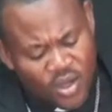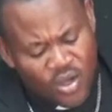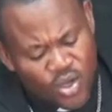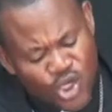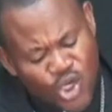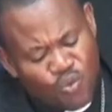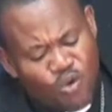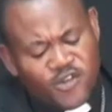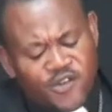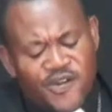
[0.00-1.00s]
you
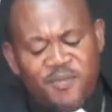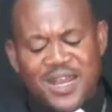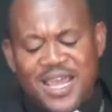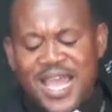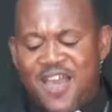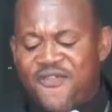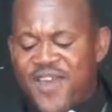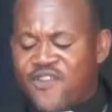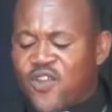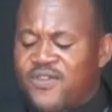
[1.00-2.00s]
won't reap the
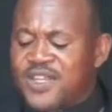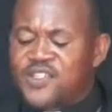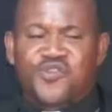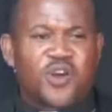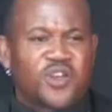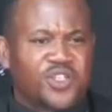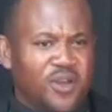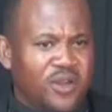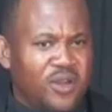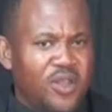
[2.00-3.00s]
harvest of
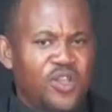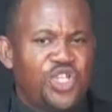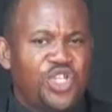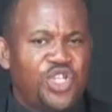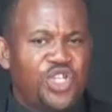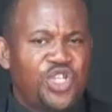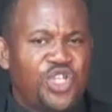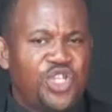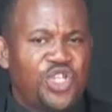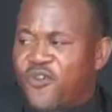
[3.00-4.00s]
destruction. John
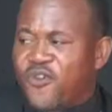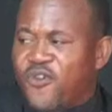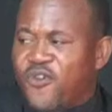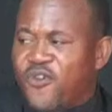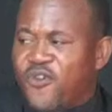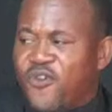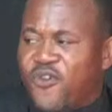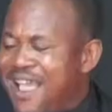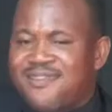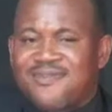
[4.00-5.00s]
chapter 14,
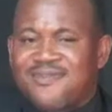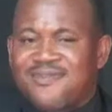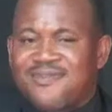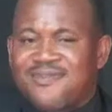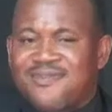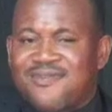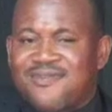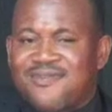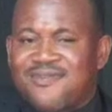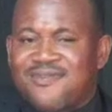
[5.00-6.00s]
verse 30.
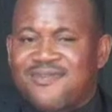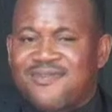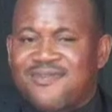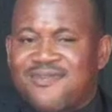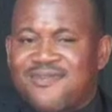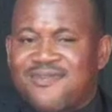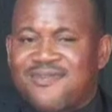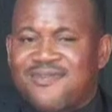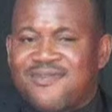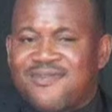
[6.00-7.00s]
Show me on screen.
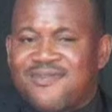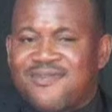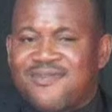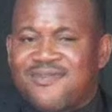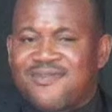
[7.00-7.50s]
Since you